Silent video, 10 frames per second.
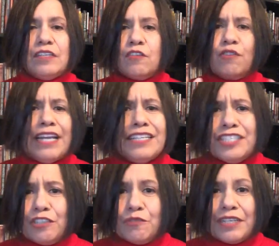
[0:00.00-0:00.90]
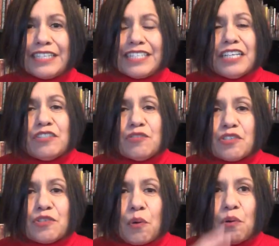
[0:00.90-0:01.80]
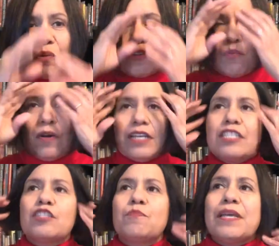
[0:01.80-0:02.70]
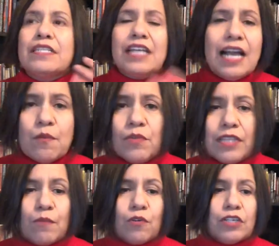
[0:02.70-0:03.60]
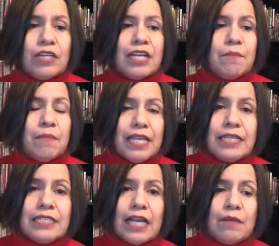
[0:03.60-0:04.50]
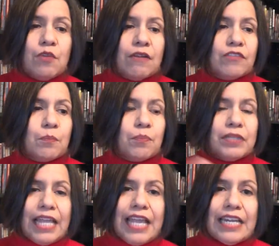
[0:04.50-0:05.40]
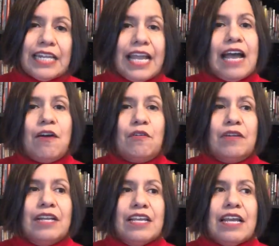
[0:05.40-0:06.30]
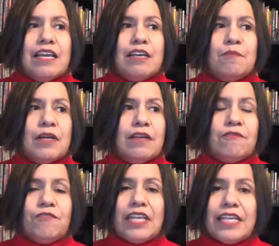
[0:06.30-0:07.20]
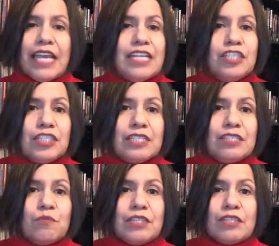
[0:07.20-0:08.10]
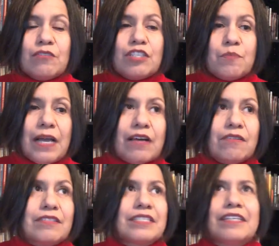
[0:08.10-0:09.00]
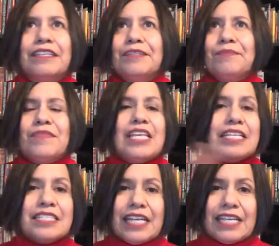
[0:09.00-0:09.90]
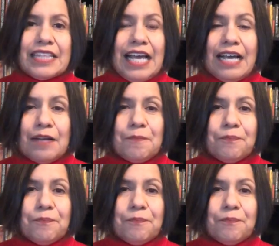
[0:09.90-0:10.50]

Grandchildren touch your soul. You want to spend time with them. Well, you got to make time. You have to plan it out. Vacations with your spouse, things like that.